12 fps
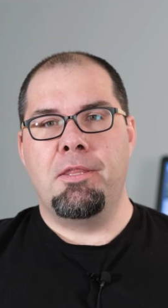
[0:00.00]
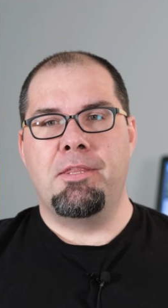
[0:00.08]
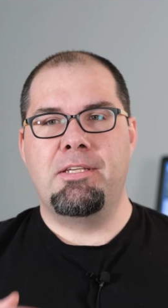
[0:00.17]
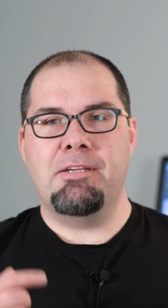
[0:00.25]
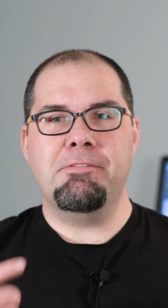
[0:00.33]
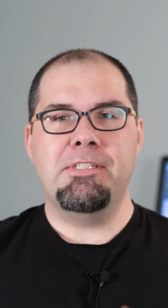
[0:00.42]

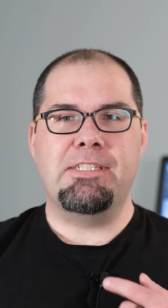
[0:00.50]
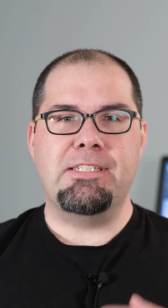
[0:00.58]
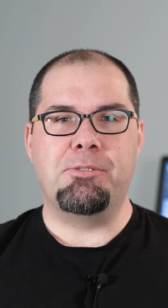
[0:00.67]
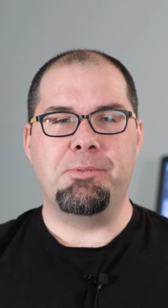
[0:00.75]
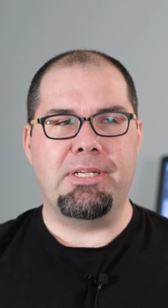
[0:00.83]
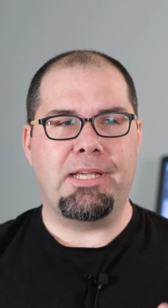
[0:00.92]
The difference
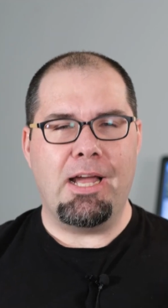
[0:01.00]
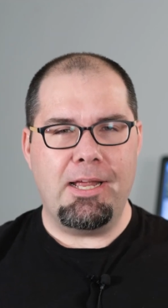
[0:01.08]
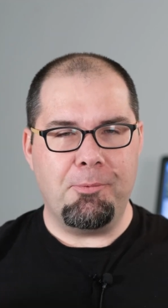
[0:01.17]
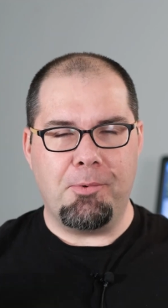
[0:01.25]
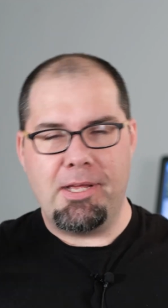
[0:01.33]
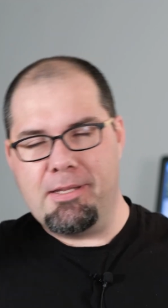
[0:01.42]
is we
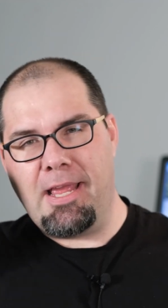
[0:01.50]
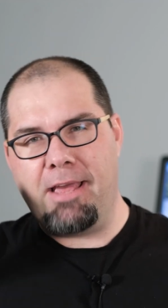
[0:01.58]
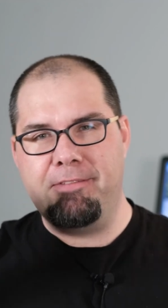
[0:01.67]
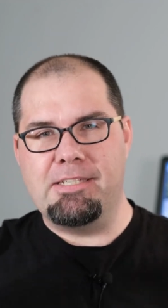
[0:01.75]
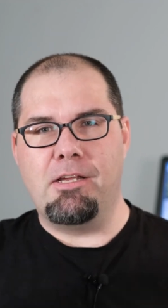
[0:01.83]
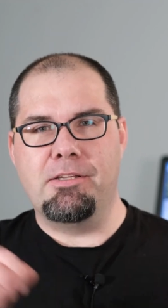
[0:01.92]
kind of want to
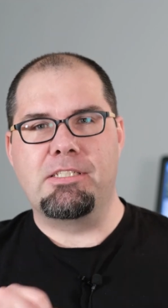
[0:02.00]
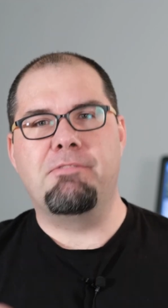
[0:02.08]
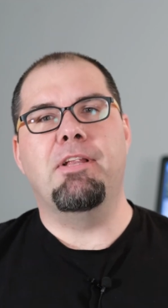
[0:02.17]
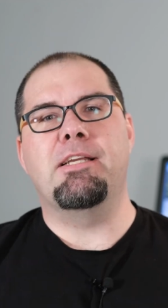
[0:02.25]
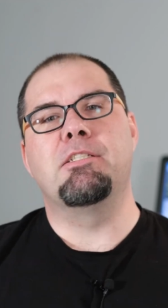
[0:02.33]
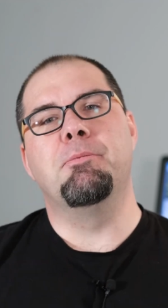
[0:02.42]
have the, all this
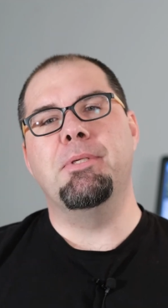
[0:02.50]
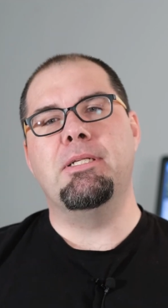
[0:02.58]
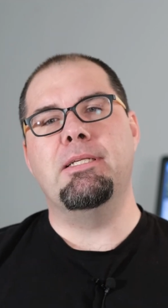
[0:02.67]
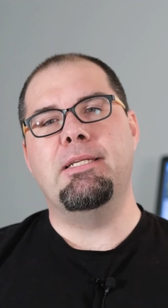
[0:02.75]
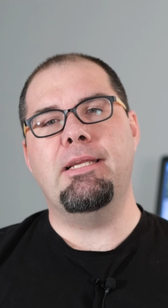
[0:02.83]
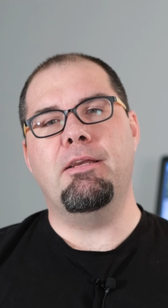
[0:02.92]

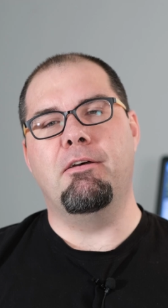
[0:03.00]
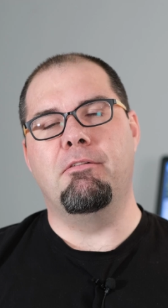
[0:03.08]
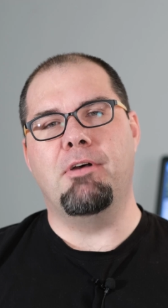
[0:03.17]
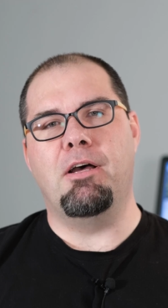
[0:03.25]
flexibility of,